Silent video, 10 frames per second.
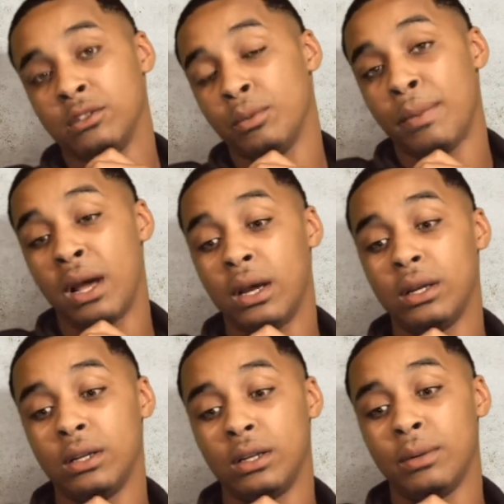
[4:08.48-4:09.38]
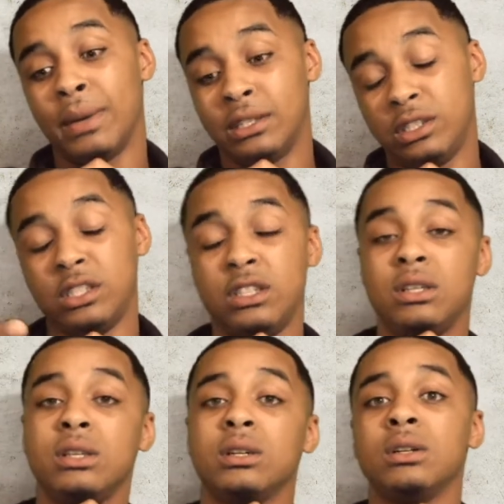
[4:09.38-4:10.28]
school, my my senior
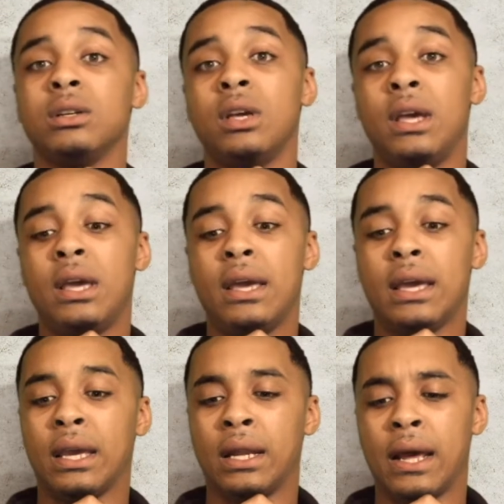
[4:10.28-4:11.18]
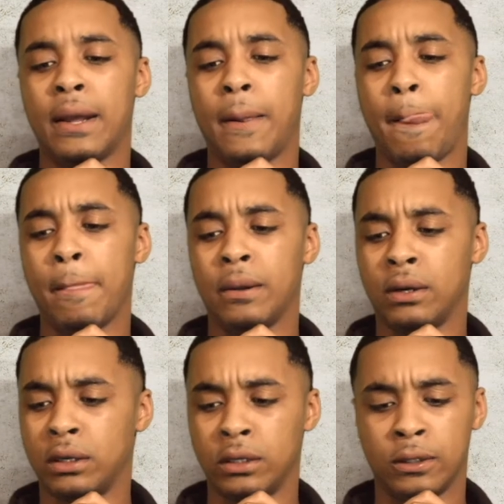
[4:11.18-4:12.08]
year, and okay. like
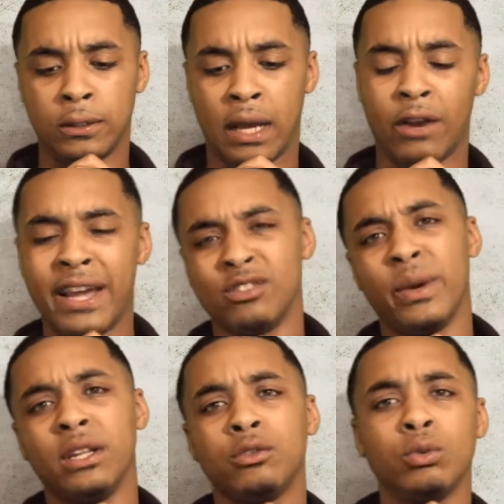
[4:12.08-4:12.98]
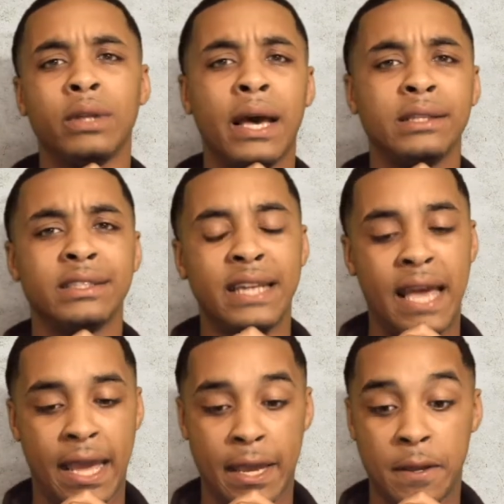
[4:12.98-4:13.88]
um, I graduated in
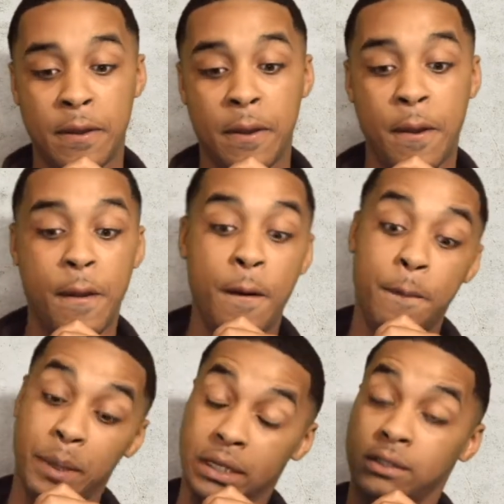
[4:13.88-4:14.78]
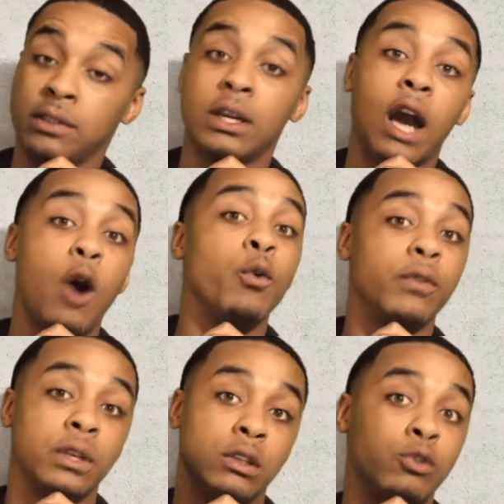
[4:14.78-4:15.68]
2009. All right. But it took
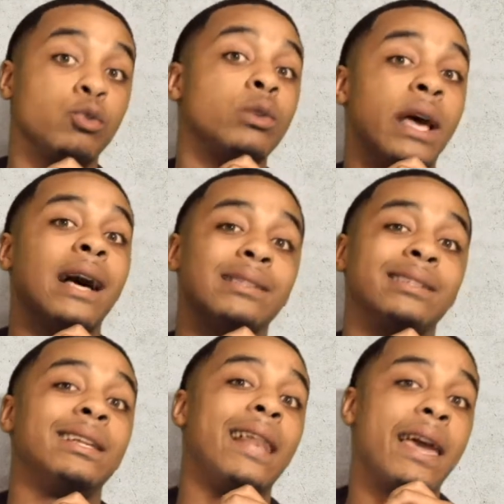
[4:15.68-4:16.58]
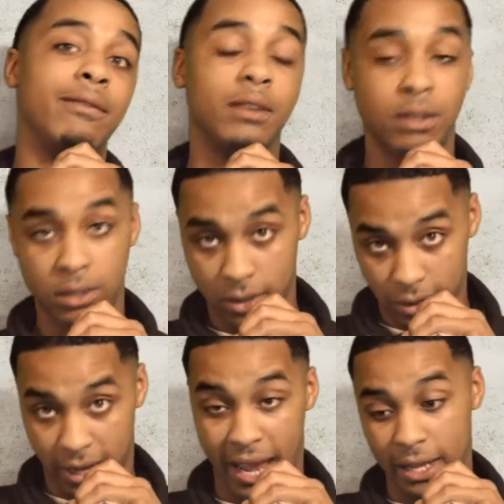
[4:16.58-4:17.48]
off in 2011,
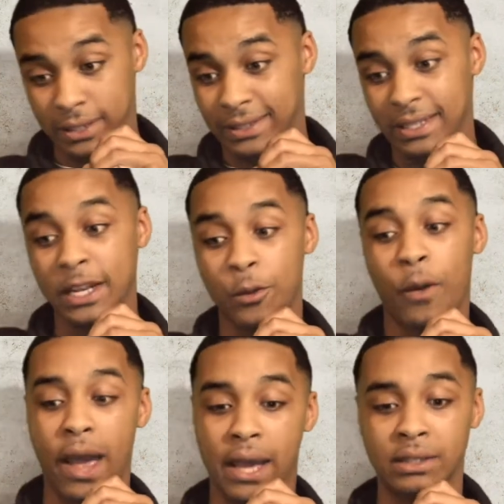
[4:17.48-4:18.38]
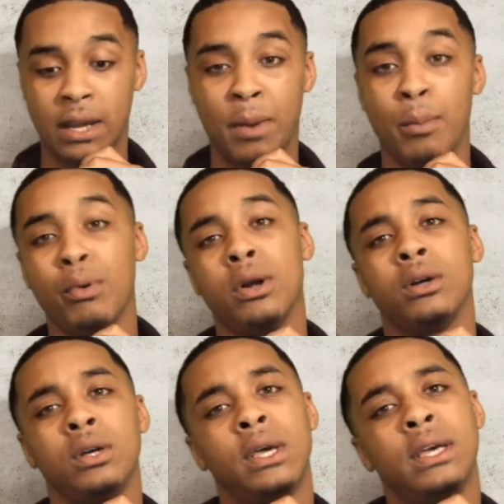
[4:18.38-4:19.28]
like okay. city wise. Like my
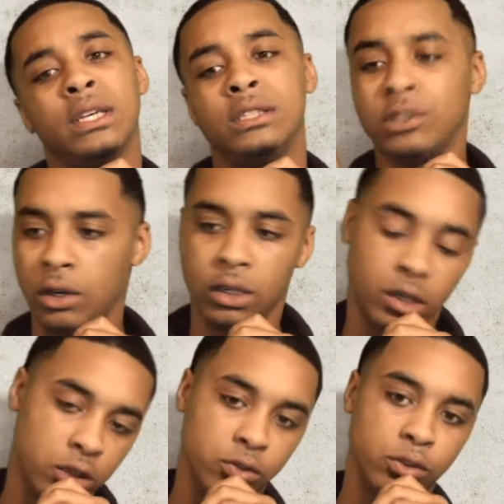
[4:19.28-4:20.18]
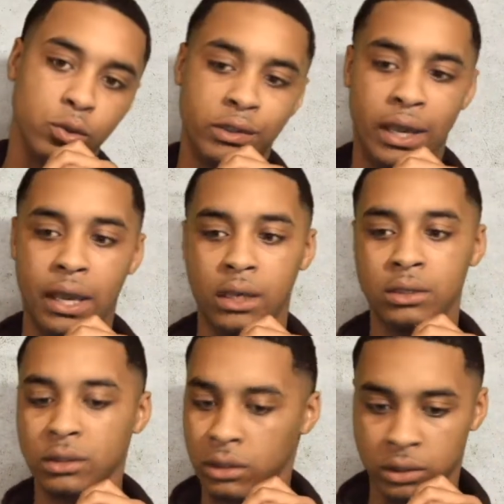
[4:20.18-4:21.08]
brother, he served the country two
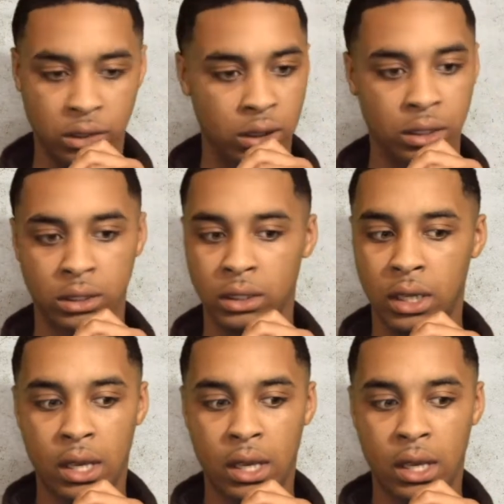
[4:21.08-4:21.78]
times. You know what I'm saying?